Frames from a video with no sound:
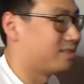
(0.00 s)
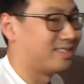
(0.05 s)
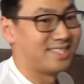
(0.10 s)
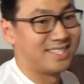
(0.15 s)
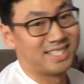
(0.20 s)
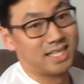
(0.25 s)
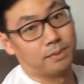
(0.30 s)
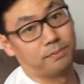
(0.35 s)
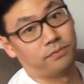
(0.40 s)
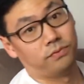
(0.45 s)

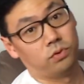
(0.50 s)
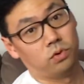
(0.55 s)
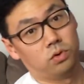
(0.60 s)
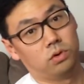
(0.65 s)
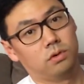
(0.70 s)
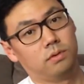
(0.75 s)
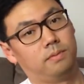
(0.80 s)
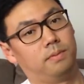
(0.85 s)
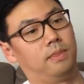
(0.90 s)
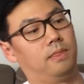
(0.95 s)
Step
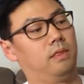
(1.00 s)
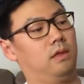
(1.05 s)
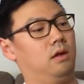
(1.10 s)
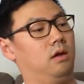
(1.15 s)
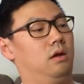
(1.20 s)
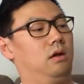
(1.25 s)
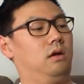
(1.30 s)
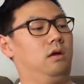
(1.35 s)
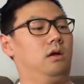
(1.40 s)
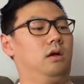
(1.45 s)
4,
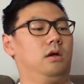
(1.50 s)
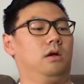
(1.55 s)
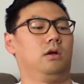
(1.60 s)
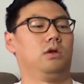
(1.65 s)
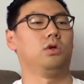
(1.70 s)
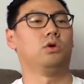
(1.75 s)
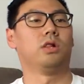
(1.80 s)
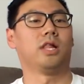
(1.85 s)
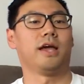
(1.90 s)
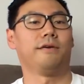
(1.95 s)

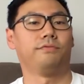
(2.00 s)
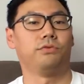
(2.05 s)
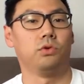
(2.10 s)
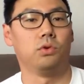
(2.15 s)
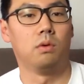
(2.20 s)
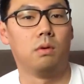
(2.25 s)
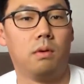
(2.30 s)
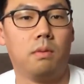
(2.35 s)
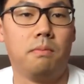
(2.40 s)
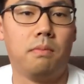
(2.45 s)
you'll have
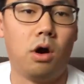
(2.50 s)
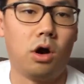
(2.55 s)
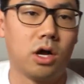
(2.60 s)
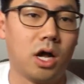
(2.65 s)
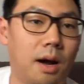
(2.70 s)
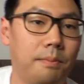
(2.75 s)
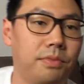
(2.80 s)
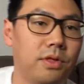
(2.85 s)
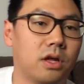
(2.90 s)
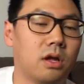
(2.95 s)
to mock
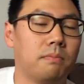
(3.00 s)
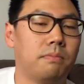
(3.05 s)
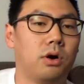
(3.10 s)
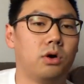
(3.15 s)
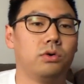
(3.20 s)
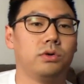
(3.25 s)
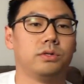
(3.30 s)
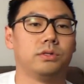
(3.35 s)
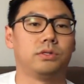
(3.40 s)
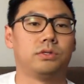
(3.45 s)
up the
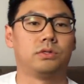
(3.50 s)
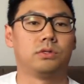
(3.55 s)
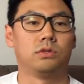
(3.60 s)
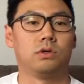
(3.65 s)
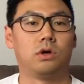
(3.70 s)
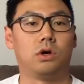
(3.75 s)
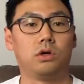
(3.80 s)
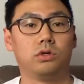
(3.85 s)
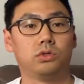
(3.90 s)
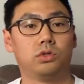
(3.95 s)
components
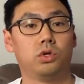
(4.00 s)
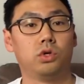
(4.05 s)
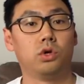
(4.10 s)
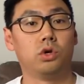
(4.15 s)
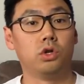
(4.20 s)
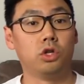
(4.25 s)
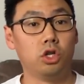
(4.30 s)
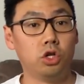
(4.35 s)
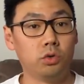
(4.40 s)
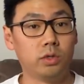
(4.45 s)
onto
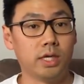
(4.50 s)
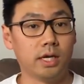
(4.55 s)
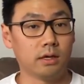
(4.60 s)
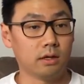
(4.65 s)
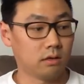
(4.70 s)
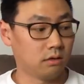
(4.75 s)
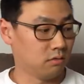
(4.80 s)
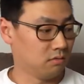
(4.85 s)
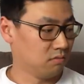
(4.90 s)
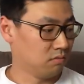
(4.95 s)
your new deck,
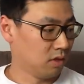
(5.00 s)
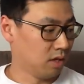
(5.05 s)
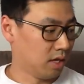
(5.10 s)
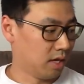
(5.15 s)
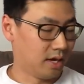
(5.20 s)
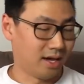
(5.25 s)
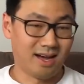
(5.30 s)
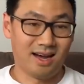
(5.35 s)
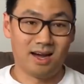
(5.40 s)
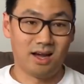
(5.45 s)

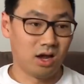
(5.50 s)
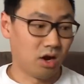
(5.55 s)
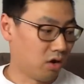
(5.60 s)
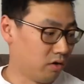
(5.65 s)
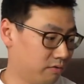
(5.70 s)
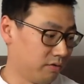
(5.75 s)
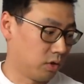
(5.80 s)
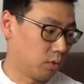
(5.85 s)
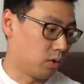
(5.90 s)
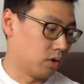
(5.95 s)

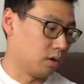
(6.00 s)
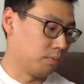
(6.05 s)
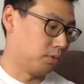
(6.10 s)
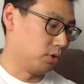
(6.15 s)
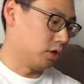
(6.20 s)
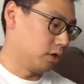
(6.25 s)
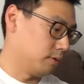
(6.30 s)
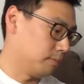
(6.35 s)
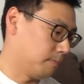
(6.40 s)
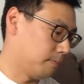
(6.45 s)
however you want to
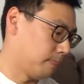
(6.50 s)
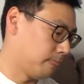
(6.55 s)
put it.